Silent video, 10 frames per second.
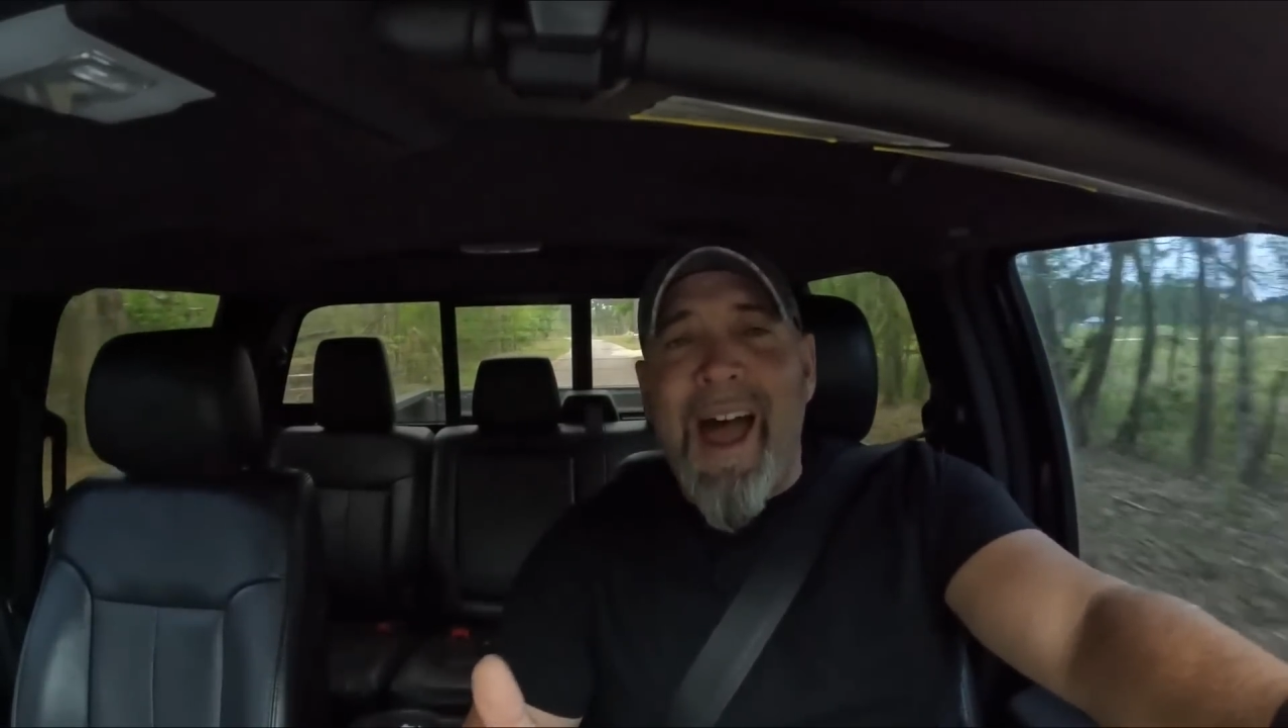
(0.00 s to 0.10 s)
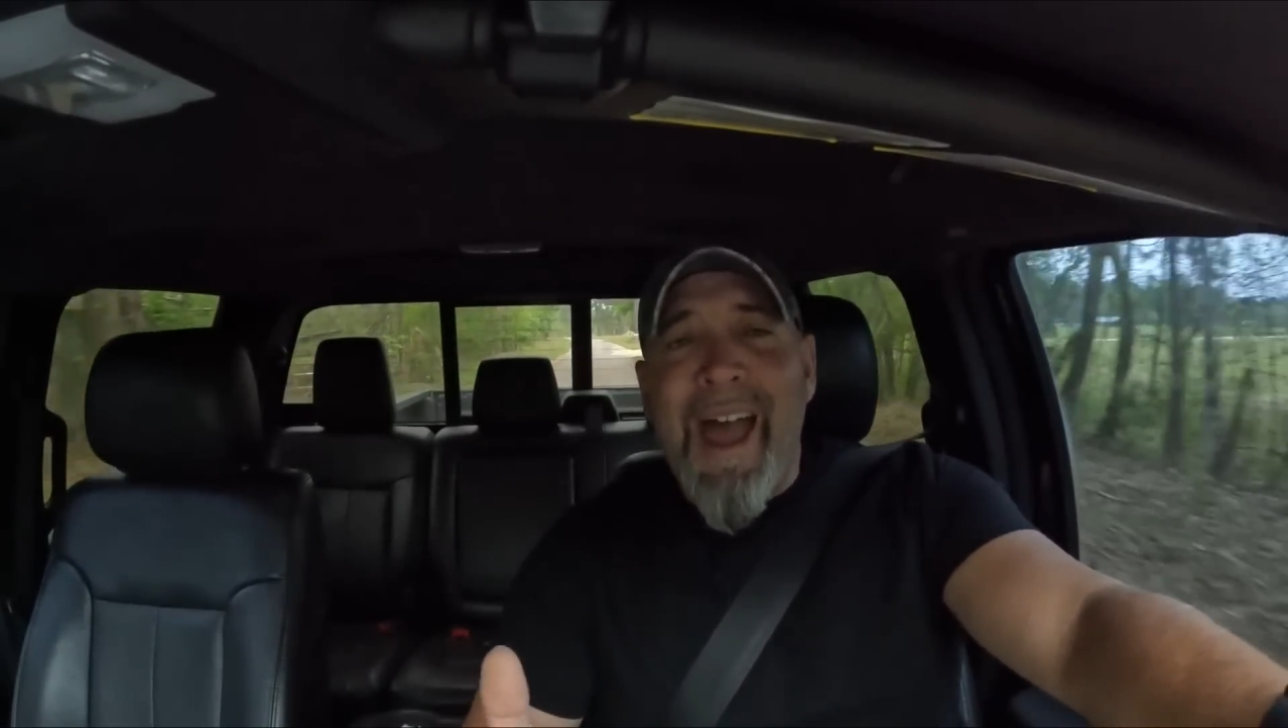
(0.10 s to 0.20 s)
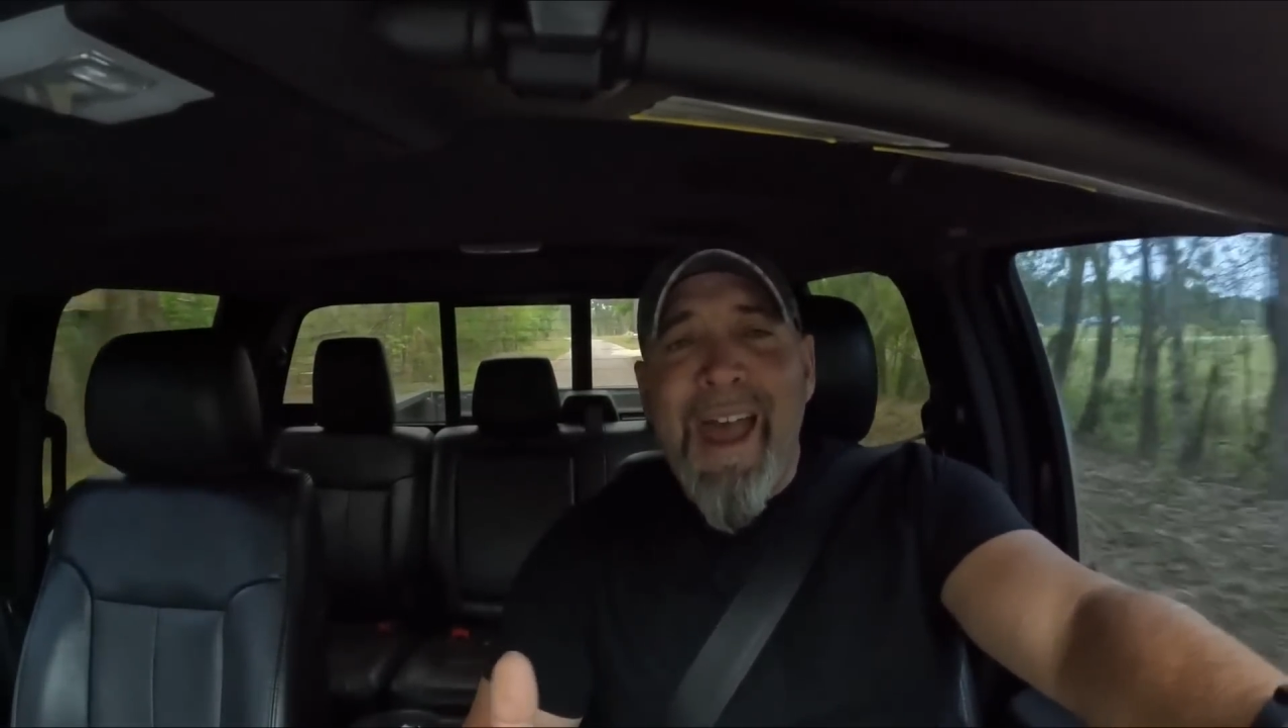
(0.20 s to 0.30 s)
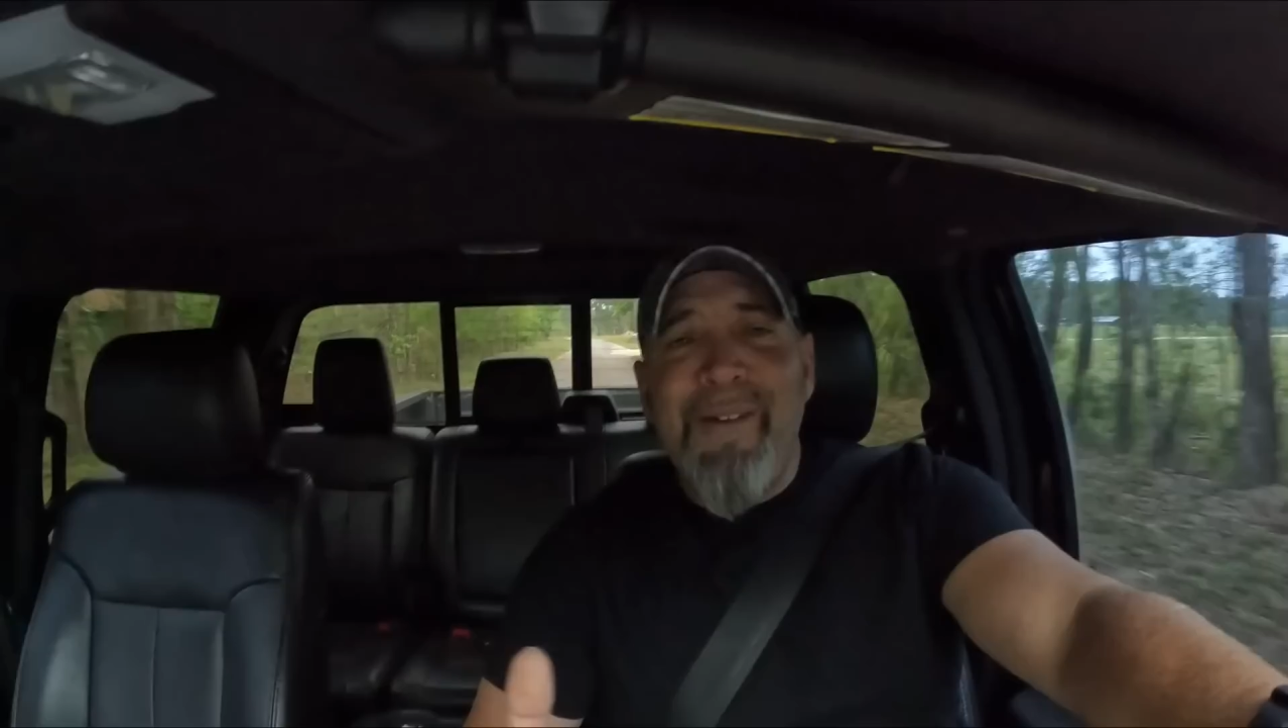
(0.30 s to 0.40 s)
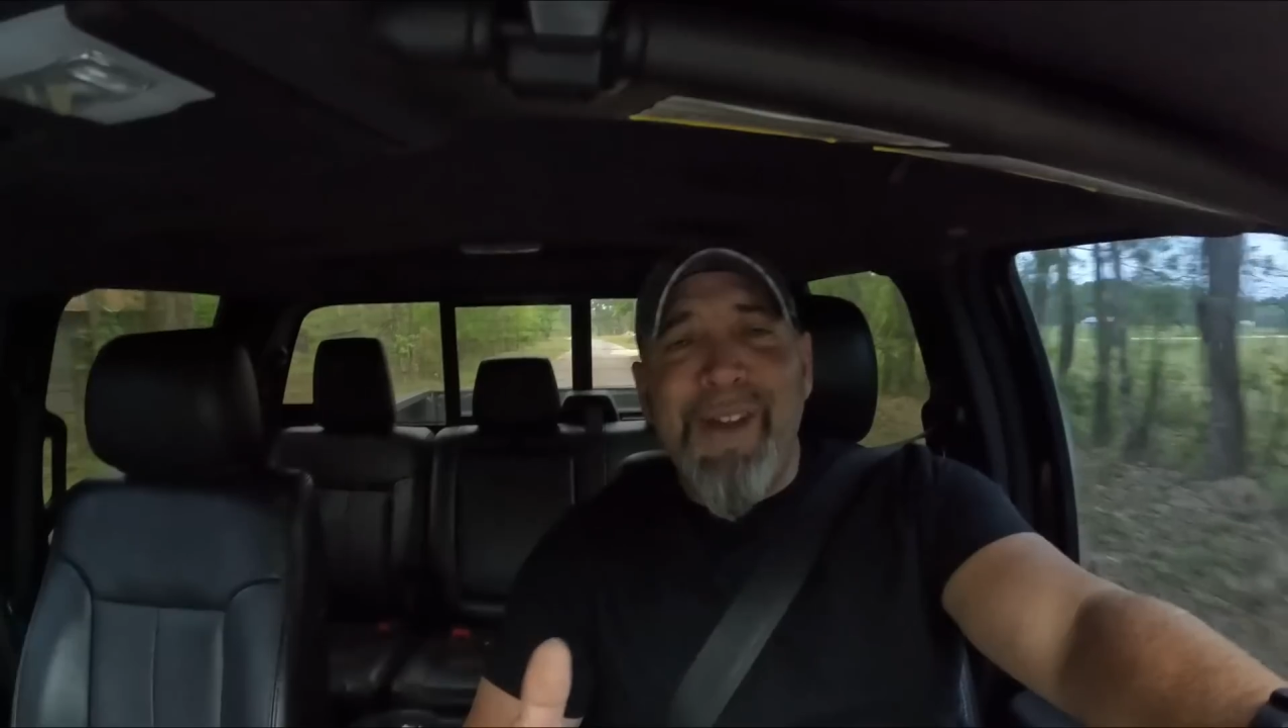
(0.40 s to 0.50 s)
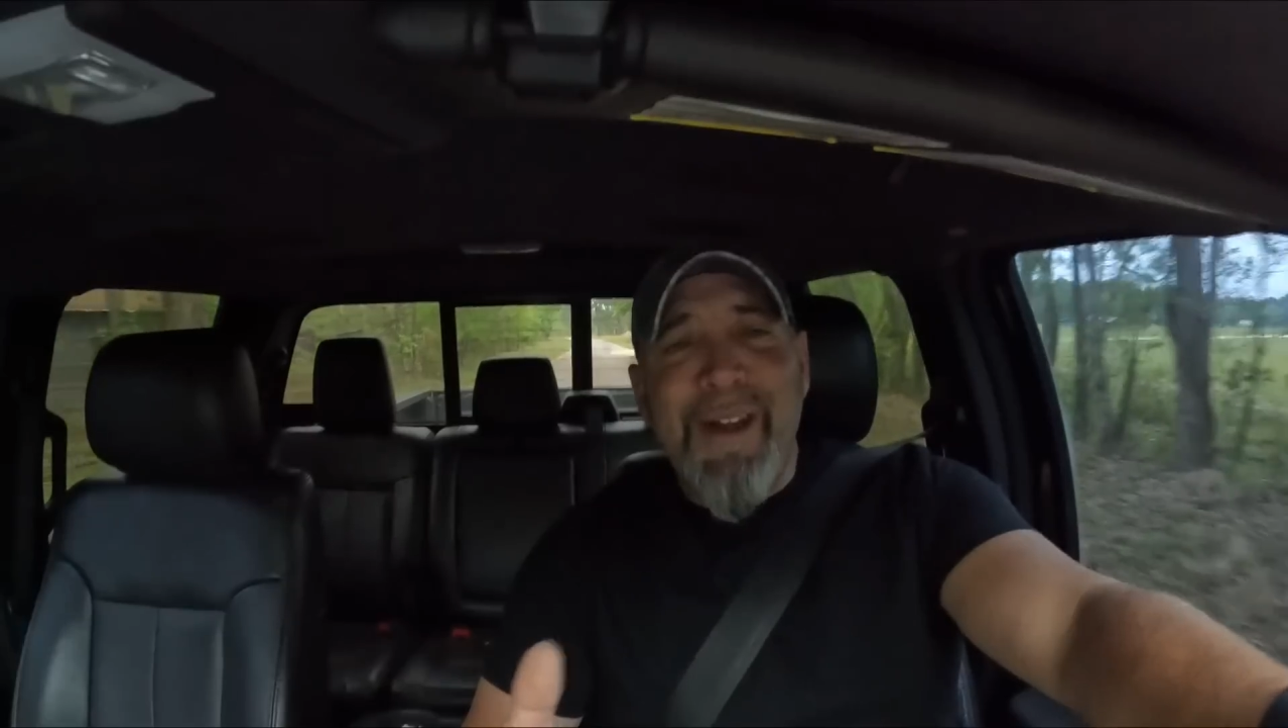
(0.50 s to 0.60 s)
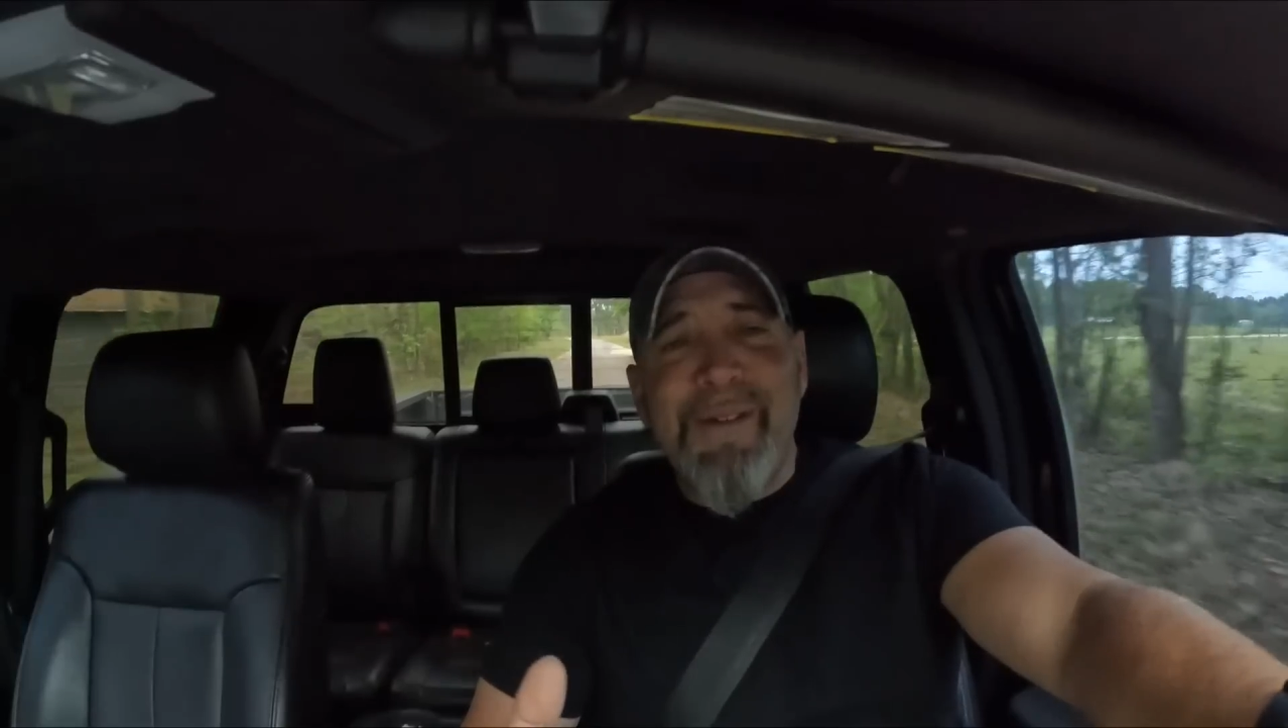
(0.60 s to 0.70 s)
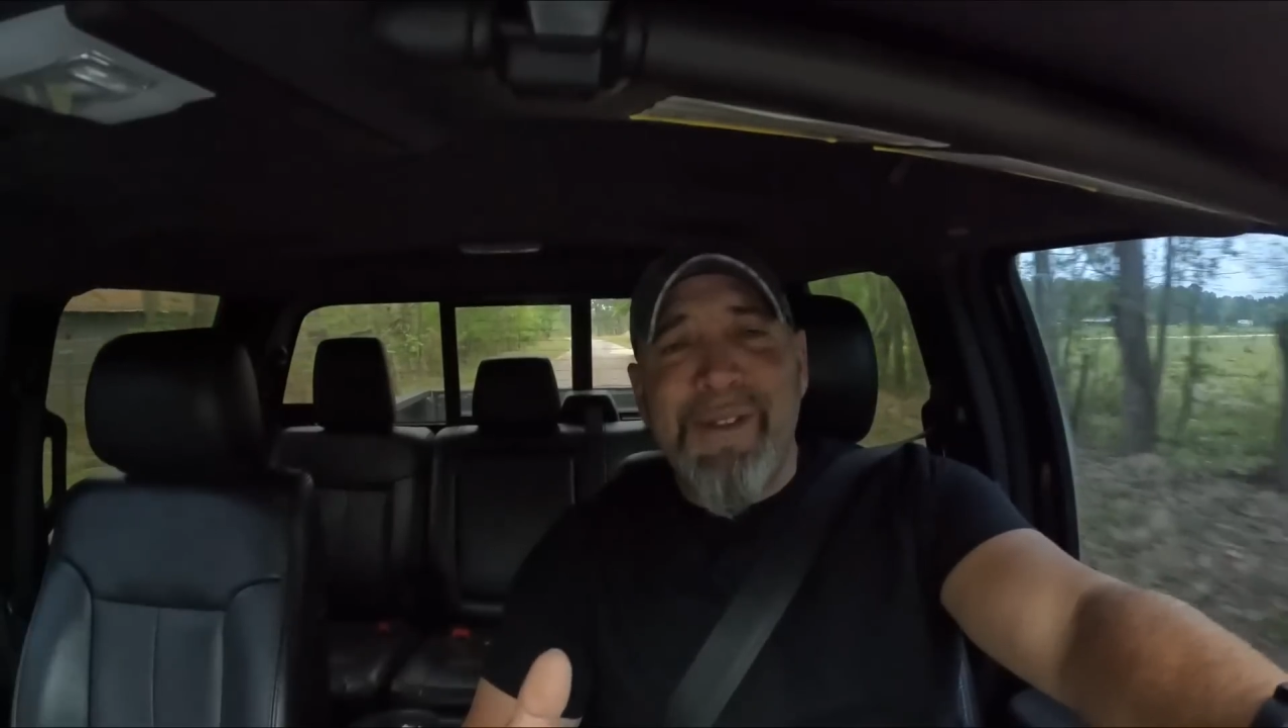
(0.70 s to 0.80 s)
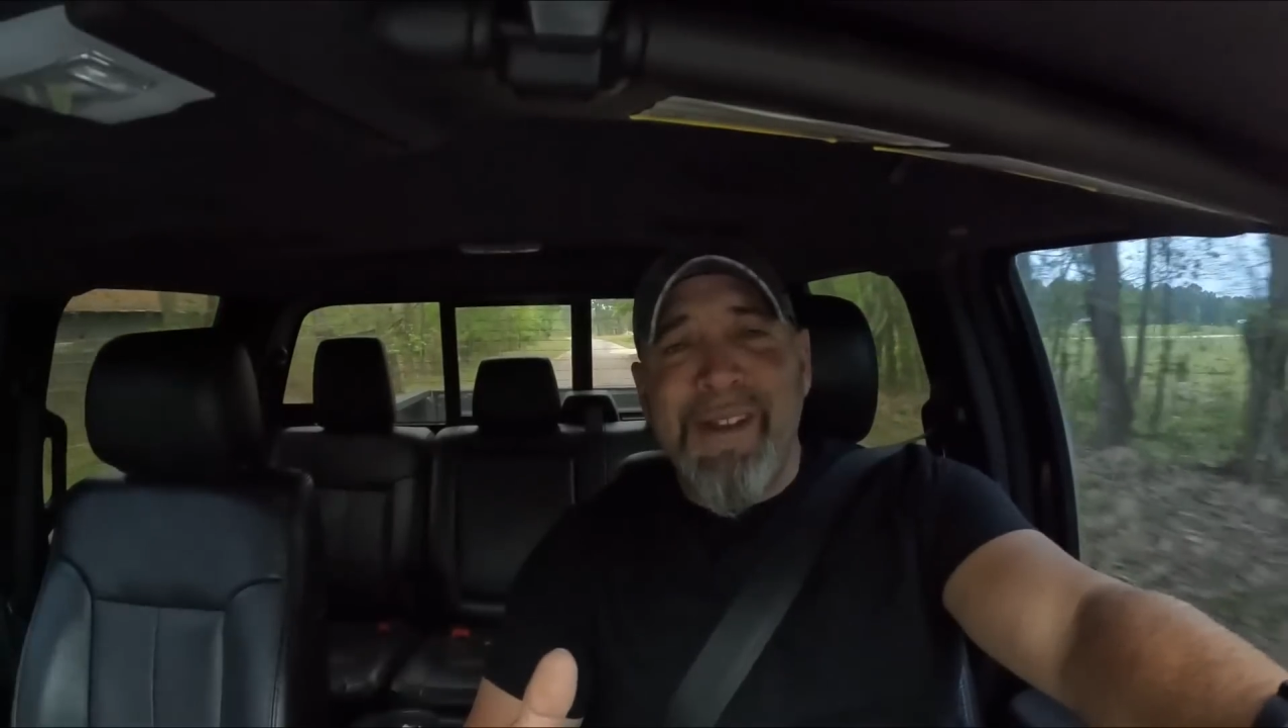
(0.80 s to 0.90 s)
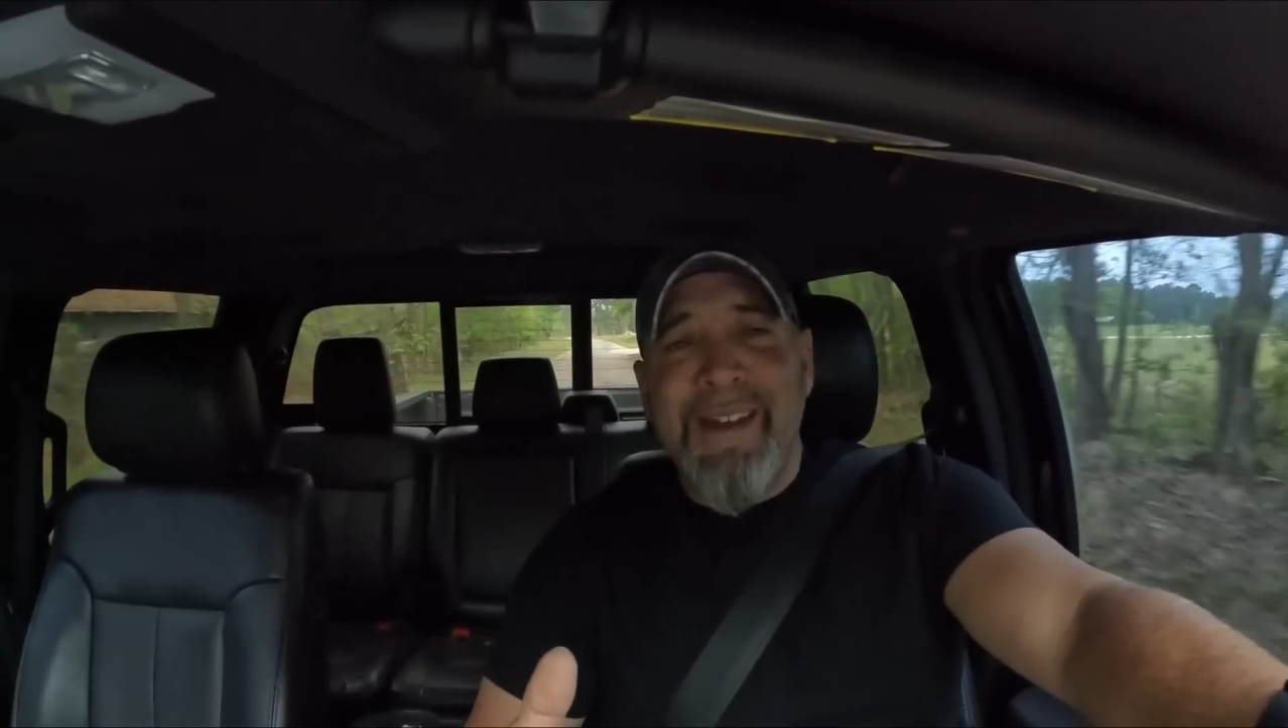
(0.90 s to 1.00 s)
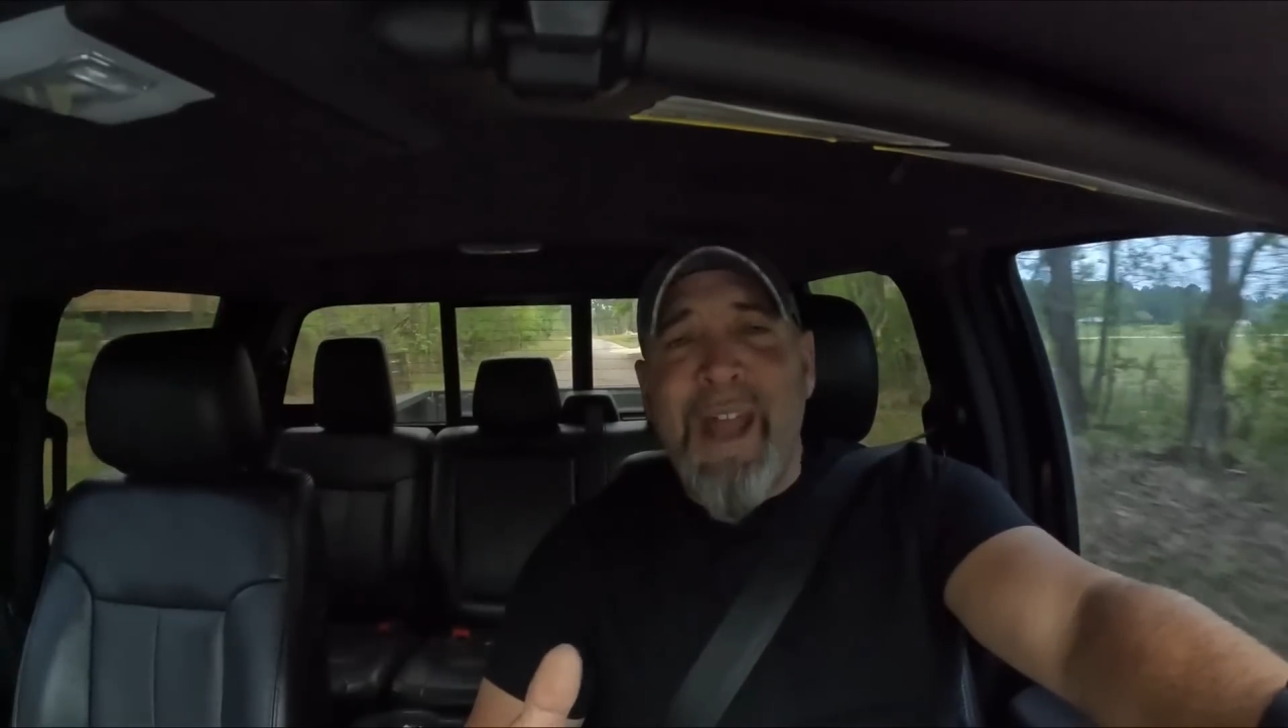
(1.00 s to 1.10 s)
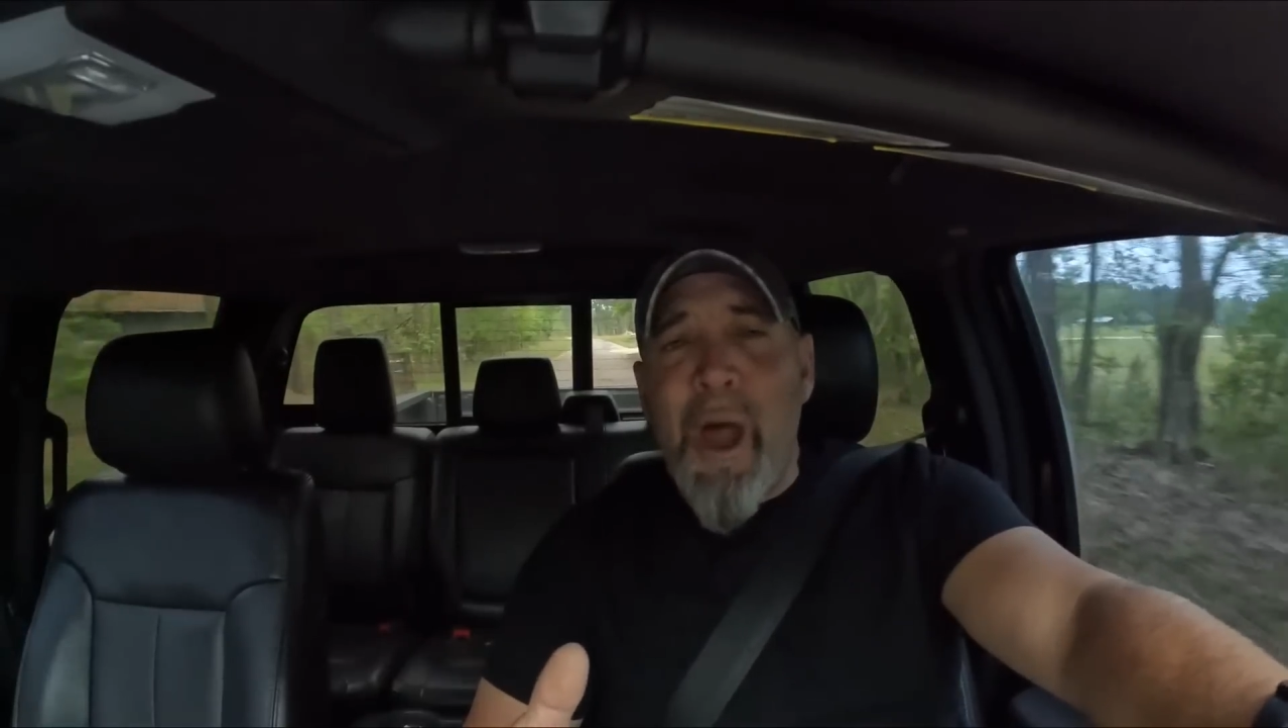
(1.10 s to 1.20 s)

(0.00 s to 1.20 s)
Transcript: I have everything,